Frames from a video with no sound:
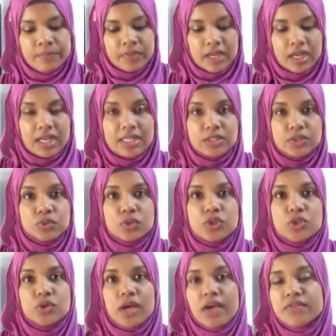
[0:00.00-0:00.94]
And
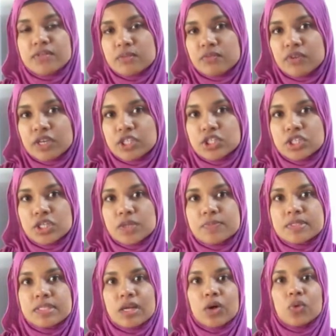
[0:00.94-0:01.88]
once you have some fresh
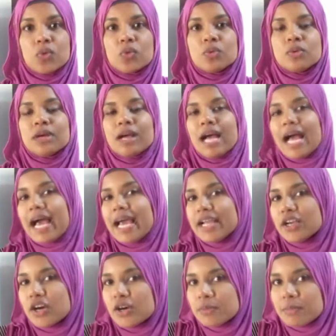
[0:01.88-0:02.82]
herbs, now I
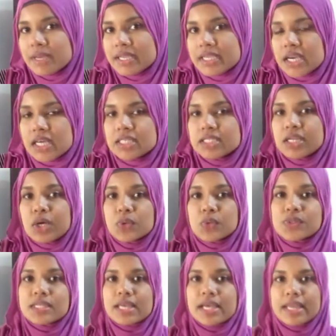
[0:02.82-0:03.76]
got my garden
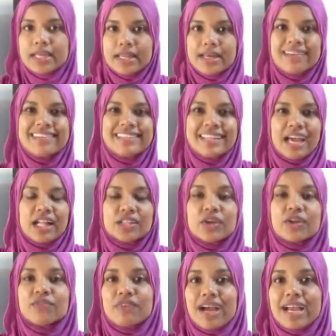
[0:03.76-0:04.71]
outside, and I'll
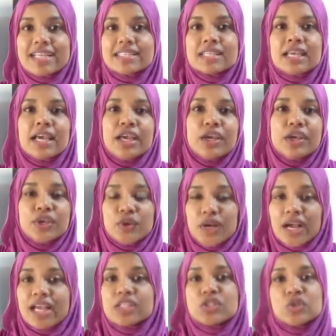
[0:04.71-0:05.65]
advise you
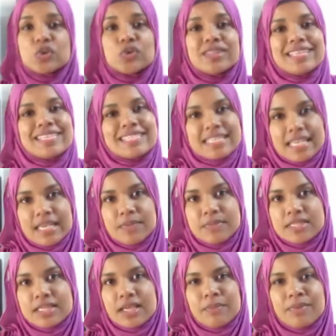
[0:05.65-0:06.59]
guys to do the same
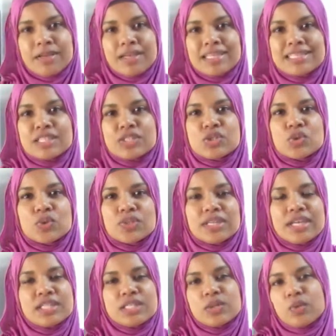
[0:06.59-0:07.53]
thing, because it's so
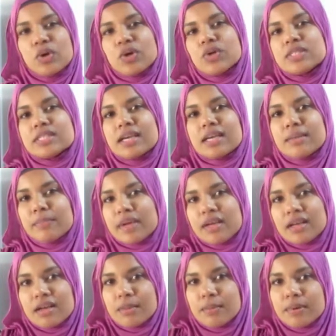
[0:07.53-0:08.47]
nice to walk outside, pick
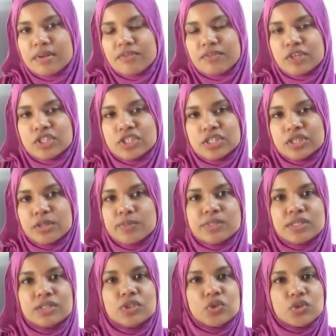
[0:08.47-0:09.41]
a couple of fresh
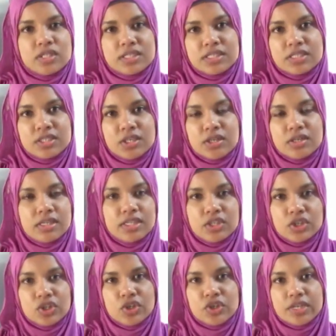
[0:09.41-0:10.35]
herbs and use it in
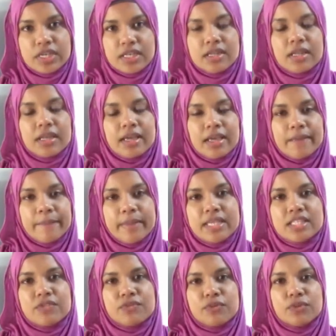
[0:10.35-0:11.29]
your cooking.
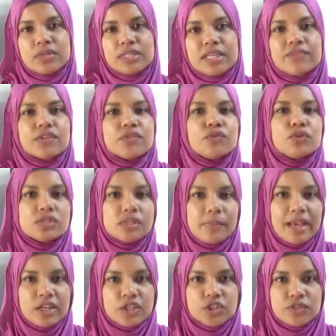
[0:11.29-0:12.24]
Makes the food, gives the food some
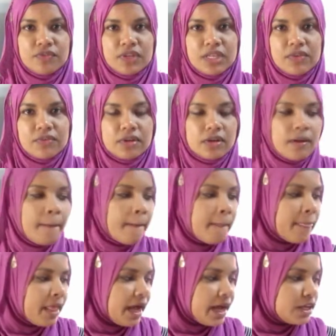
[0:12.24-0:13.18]
extra flavor.
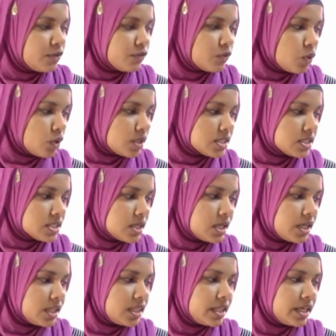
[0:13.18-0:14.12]
And of course,
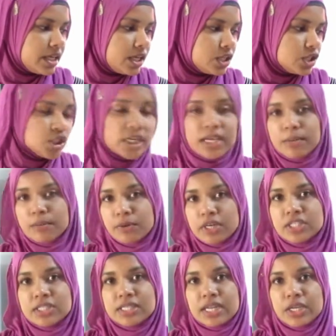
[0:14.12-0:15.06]
the chicken
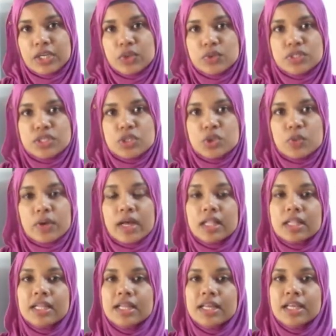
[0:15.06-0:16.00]
breast that I use as
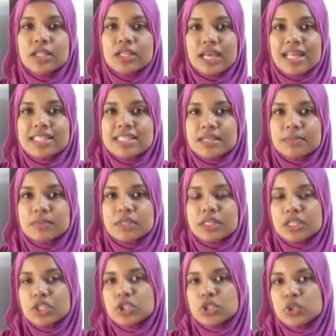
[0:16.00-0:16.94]
well, that's
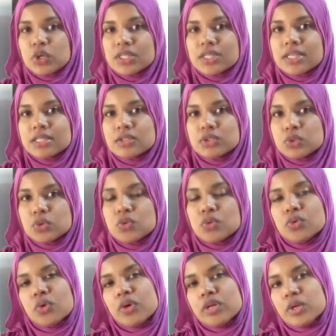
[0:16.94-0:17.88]
something that you all can
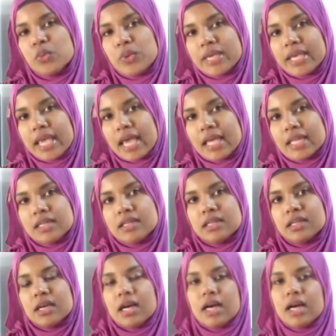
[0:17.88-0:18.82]
do on a
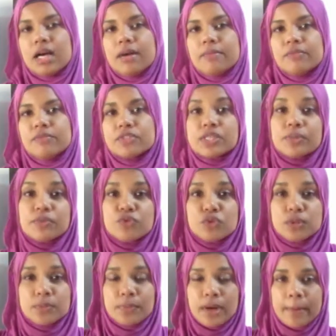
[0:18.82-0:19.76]
weekend, some
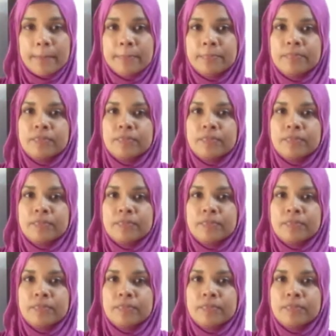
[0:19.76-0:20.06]
food prep.